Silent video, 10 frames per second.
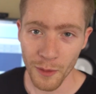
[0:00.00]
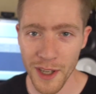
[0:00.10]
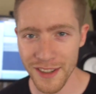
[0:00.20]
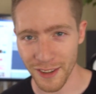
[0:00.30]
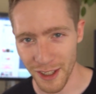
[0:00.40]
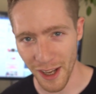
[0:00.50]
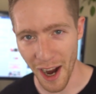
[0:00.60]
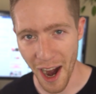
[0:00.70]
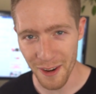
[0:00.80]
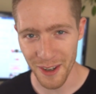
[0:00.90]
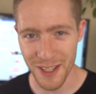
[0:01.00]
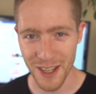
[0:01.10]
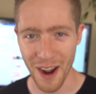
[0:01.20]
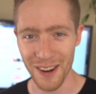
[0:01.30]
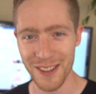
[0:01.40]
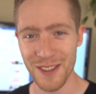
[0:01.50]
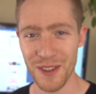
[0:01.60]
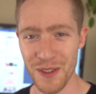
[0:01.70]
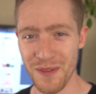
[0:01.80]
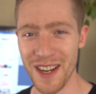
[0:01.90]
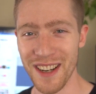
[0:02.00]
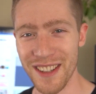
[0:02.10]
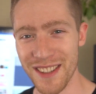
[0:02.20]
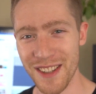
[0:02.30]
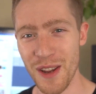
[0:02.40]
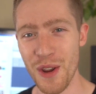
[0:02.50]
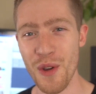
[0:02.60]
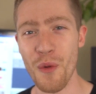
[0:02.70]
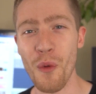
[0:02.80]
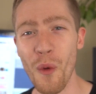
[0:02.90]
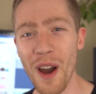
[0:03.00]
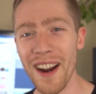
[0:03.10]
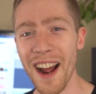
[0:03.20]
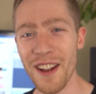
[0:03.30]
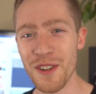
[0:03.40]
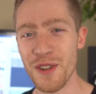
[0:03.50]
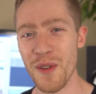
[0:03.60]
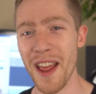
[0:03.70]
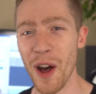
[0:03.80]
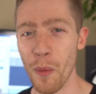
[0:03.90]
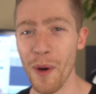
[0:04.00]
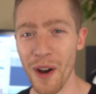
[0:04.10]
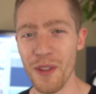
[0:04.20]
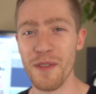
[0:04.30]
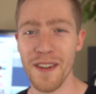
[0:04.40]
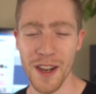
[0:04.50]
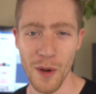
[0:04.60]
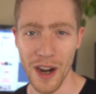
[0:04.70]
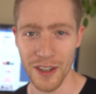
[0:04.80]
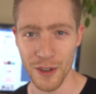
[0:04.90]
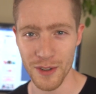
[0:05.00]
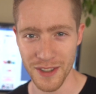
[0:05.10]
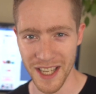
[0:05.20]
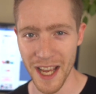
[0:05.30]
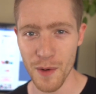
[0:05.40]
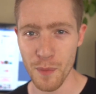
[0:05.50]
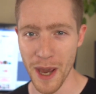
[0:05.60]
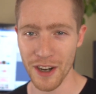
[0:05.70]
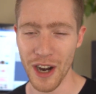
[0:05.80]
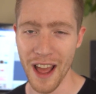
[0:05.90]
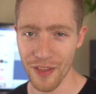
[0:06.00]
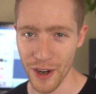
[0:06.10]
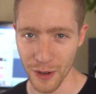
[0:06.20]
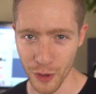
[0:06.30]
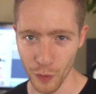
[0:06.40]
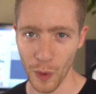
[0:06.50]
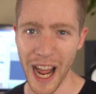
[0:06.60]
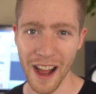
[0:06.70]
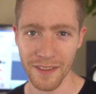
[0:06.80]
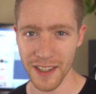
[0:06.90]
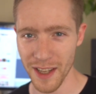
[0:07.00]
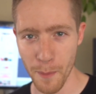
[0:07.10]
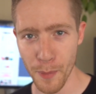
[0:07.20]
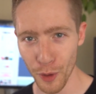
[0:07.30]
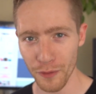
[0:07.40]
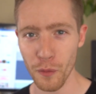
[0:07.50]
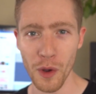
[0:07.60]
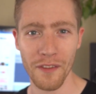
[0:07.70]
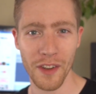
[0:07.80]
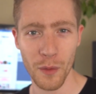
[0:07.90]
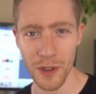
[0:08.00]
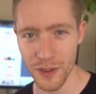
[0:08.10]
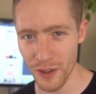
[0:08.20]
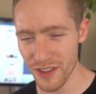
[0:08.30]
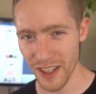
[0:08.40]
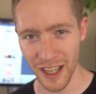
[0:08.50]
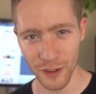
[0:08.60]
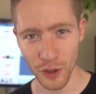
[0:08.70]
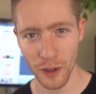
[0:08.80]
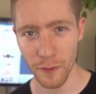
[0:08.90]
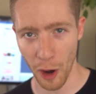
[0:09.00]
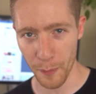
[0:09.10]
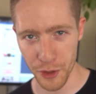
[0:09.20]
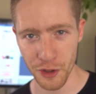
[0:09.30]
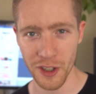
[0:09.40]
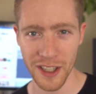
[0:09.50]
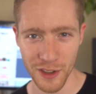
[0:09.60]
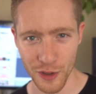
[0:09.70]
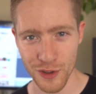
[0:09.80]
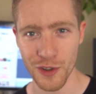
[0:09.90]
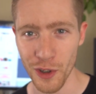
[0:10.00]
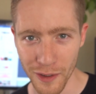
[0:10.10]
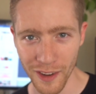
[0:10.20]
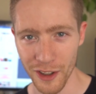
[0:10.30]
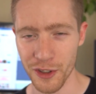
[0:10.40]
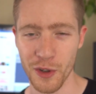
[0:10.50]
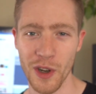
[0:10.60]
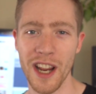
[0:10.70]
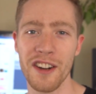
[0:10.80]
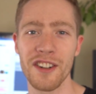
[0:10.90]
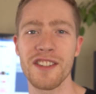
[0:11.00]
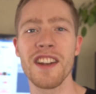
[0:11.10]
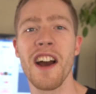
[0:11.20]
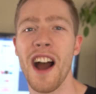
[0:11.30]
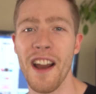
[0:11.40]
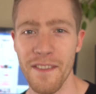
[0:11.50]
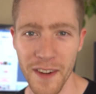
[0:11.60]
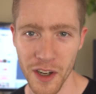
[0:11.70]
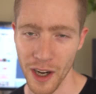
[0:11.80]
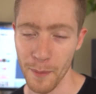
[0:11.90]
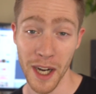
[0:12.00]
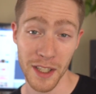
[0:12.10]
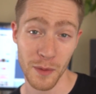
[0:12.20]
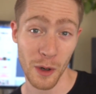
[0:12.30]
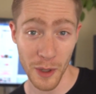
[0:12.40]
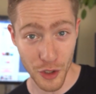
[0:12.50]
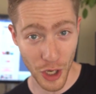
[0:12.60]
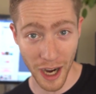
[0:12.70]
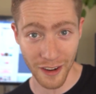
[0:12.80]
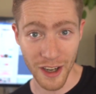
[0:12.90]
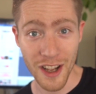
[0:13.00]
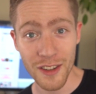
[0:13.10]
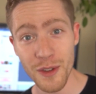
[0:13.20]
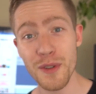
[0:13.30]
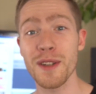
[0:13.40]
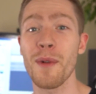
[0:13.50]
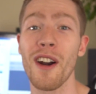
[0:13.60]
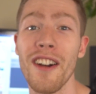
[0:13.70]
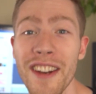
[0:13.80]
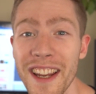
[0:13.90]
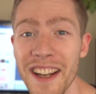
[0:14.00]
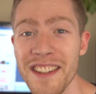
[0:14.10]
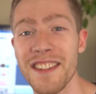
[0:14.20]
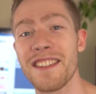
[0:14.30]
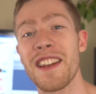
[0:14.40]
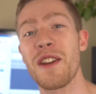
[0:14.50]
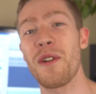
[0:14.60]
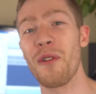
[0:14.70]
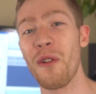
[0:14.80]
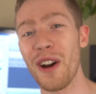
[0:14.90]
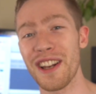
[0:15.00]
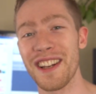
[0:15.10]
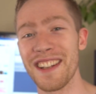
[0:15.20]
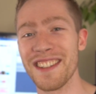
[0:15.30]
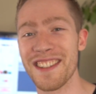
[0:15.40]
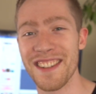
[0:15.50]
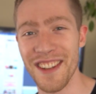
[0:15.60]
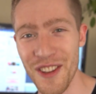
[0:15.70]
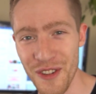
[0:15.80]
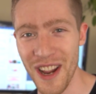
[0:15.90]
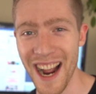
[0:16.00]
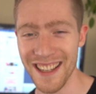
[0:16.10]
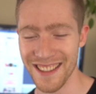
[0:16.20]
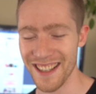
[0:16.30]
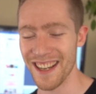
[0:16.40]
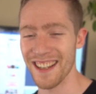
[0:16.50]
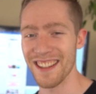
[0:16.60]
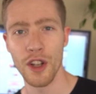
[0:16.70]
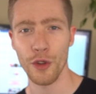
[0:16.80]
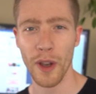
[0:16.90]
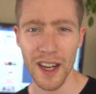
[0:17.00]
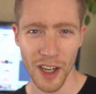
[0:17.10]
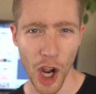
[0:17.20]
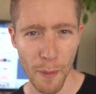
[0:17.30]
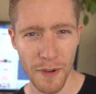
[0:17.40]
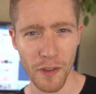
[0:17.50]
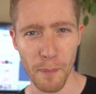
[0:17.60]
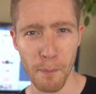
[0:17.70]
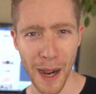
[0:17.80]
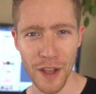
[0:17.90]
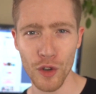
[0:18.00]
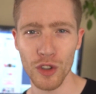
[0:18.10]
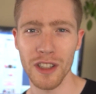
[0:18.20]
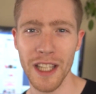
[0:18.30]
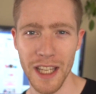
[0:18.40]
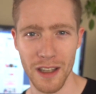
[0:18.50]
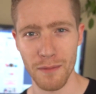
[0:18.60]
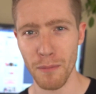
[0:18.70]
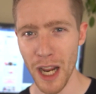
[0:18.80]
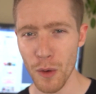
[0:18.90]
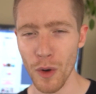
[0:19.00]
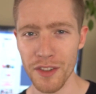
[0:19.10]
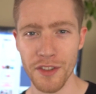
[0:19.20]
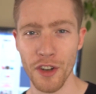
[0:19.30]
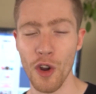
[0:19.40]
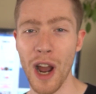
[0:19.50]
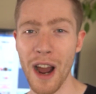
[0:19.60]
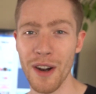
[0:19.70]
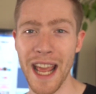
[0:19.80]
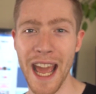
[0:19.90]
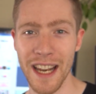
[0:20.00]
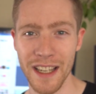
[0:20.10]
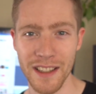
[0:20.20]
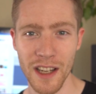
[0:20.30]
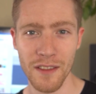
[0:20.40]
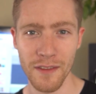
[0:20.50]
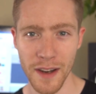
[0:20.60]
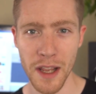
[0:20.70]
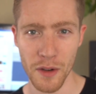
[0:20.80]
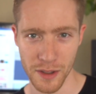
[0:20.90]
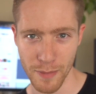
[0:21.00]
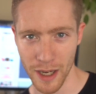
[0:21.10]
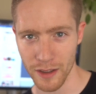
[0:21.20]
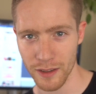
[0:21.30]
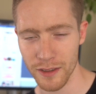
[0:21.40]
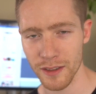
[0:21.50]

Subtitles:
Recently, I reached out on social media to see what I could do to help other video editors get better at their craft. As I build VidWizards and I look for opportunities to serve other creators, I figured I might as well reach out, do some R&D and see what it is you guys need. So I got a comment from Michael Lee, and Mike wants to know how to edit videos better.